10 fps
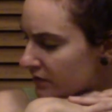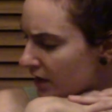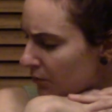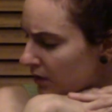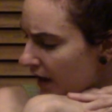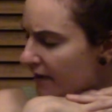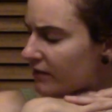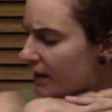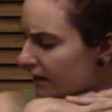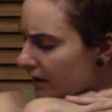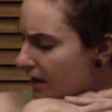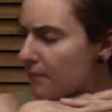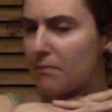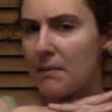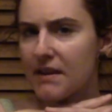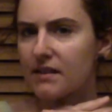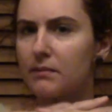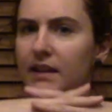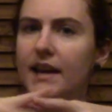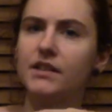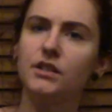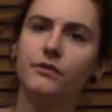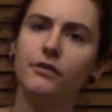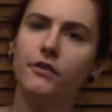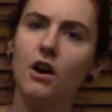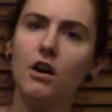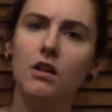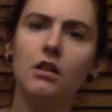that would have like maybe some lace for fall?